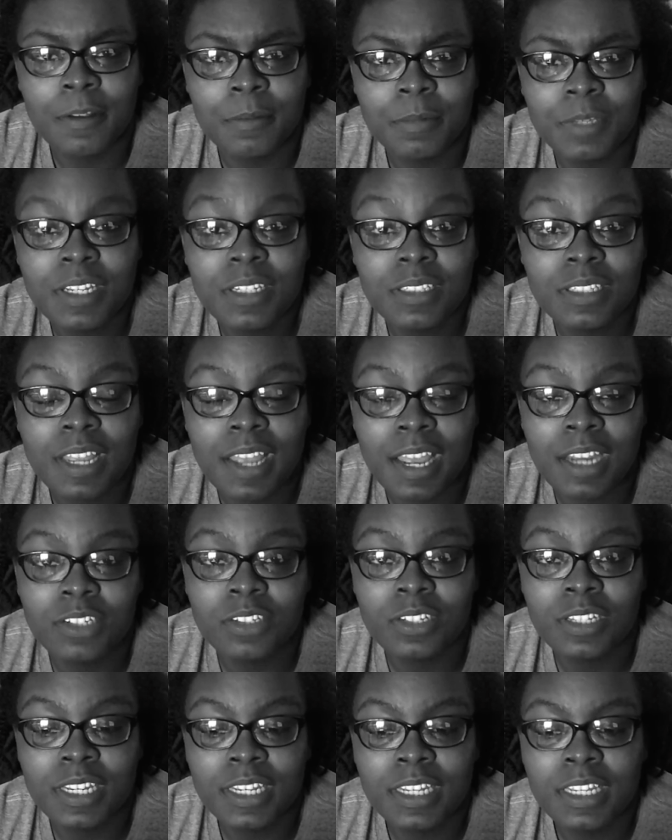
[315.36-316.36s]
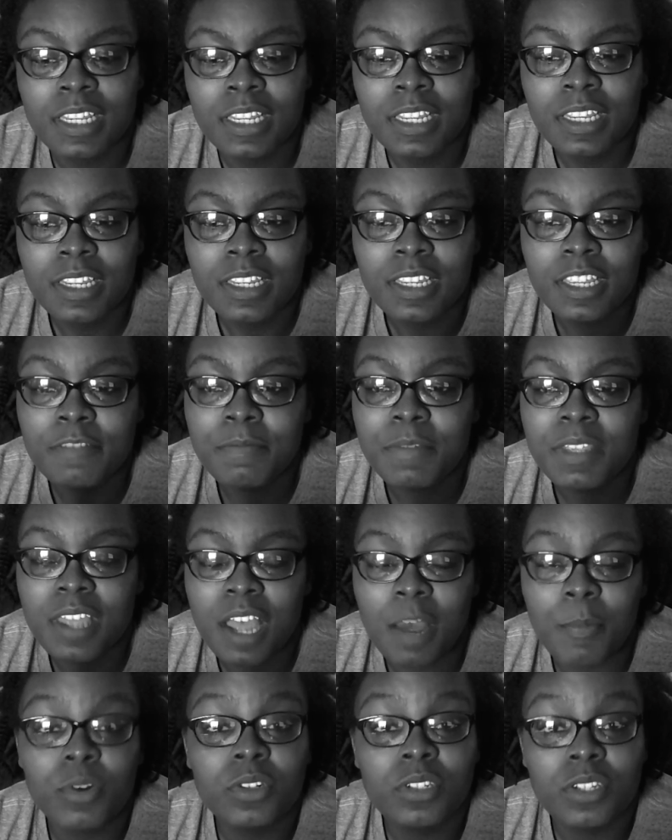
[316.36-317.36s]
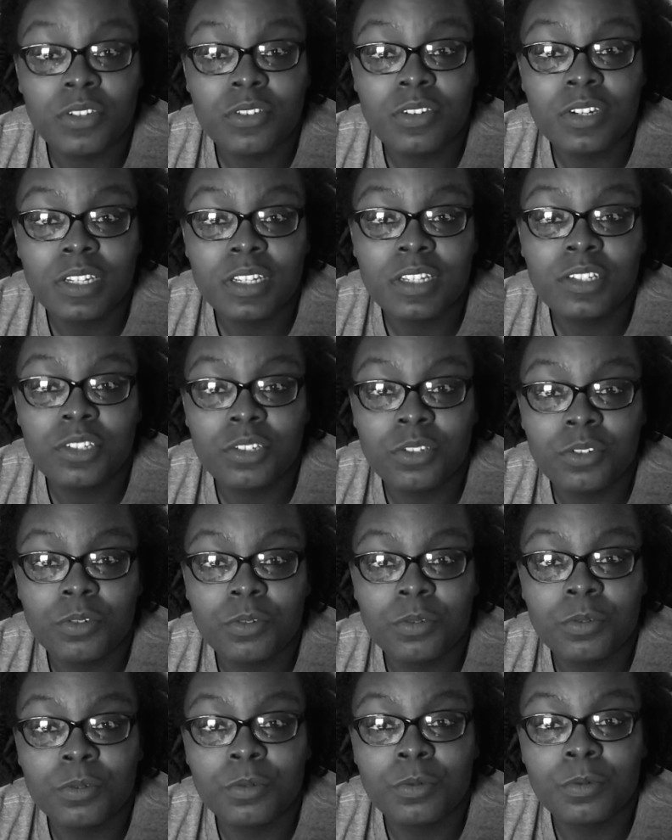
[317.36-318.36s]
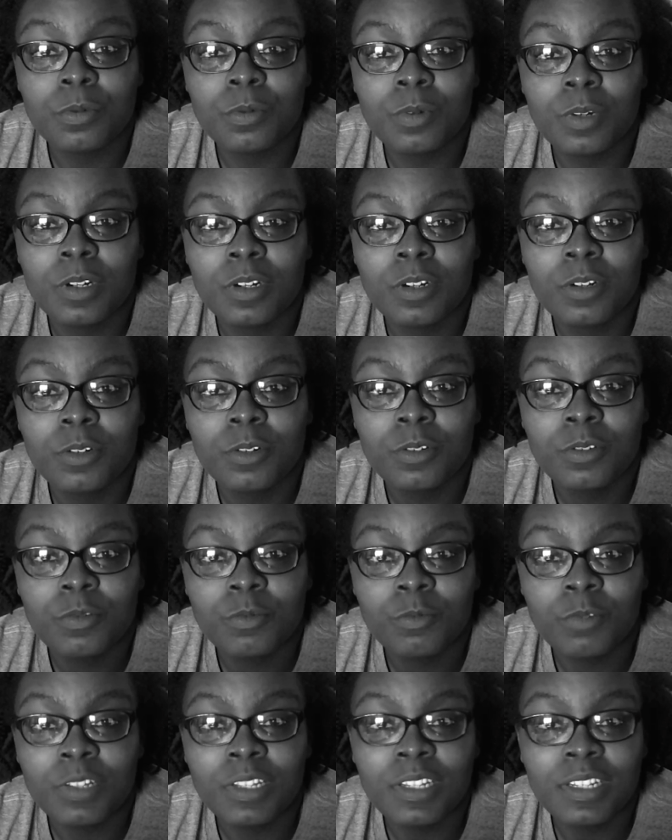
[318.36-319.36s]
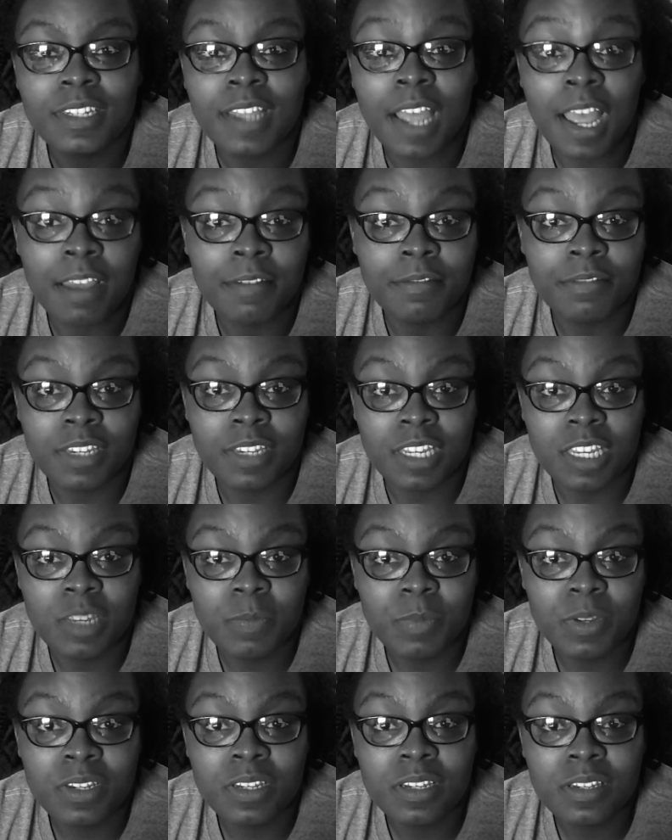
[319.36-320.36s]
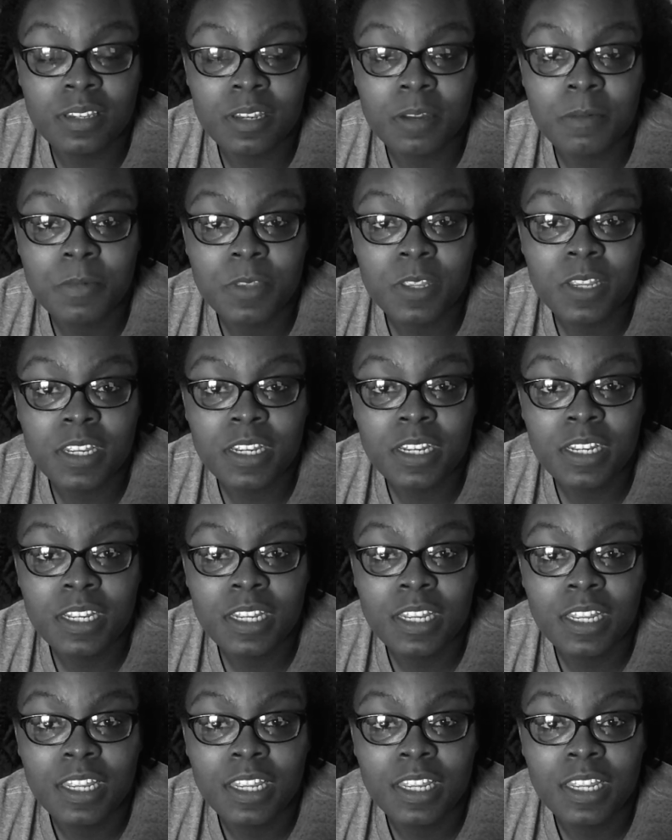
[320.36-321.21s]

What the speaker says: Things that actually give me the opportunity to really dive deep into something,